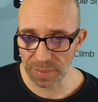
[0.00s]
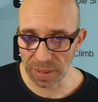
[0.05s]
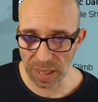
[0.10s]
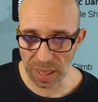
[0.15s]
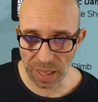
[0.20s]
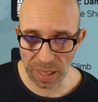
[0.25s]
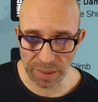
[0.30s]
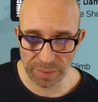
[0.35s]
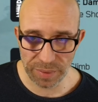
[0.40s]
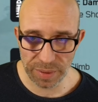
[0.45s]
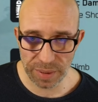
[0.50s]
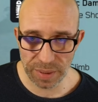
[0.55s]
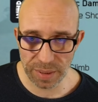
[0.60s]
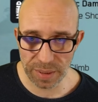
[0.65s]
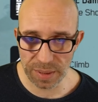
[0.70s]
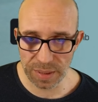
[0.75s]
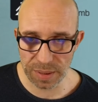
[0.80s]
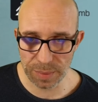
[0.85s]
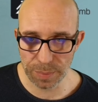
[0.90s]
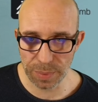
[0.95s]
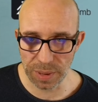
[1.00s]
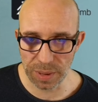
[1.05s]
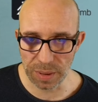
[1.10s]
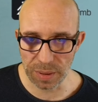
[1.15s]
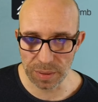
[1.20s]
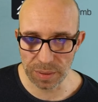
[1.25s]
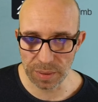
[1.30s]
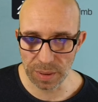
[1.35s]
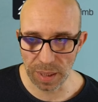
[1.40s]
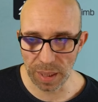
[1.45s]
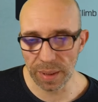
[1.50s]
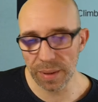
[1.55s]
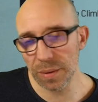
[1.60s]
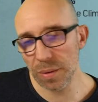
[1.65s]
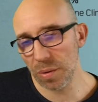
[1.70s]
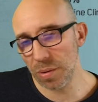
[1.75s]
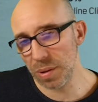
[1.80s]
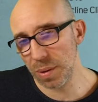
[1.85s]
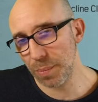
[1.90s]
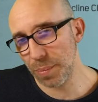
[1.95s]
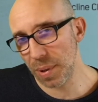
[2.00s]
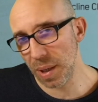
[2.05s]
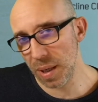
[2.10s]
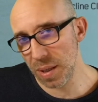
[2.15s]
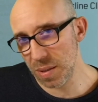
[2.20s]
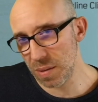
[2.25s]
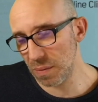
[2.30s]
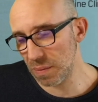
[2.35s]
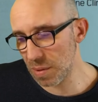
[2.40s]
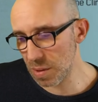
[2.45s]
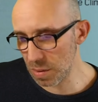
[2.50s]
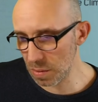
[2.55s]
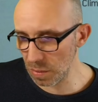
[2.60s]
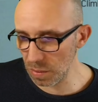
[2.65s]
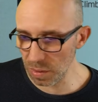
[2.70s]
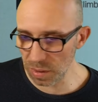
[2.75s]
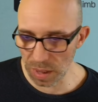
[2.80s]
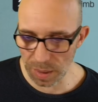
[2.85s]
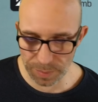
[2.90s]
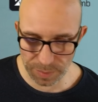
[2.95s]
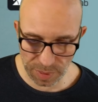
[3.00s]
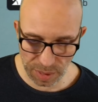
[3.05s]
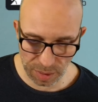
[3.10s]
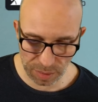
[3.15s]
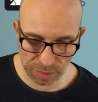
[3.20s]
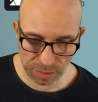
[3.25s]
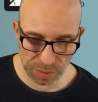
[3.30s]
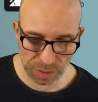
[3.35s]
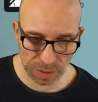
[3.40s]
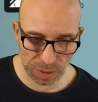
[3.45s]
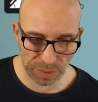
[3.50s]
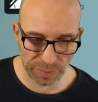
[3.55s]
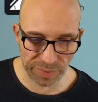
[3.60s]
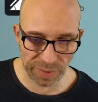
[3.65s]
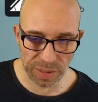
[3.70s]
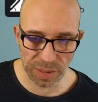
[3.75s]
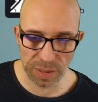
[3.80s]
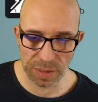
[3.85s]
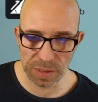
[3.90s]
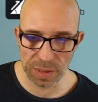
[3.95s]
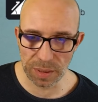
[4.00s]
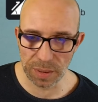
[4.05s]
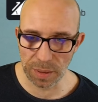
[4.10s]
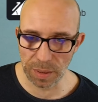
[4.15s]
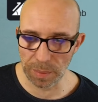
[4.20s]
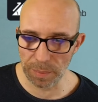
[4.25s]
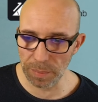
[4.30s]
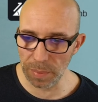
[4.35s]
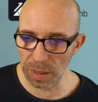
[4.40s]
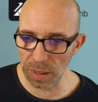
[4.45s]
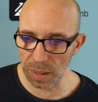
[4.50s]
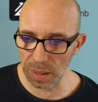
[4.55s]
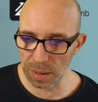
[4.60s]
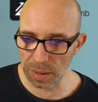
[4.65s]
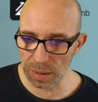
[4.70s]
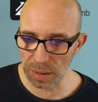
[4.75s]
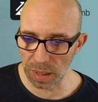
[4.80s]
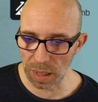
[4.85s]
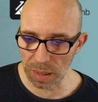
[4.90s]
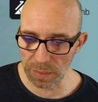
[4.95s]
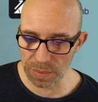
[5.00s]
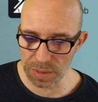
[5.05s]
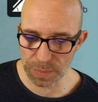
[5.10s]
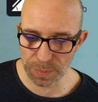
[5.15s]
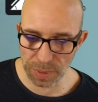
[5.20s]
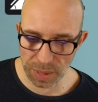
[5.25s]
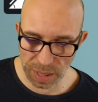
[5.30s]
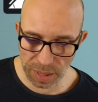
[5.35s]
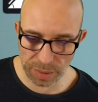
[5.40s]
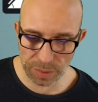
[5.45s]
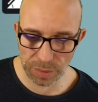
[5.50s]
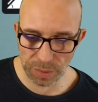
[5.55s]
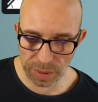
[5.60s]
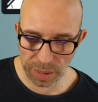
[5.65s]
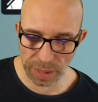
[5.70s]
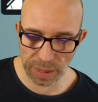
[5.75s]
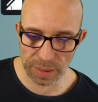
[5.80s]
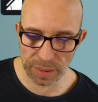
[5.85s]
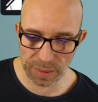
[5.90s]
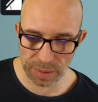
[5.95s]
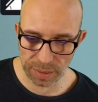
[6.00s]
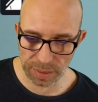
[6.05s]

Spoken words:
everything else is brilliant. I know the price of the scooter, I'm not going to reveal it, but I was planning to get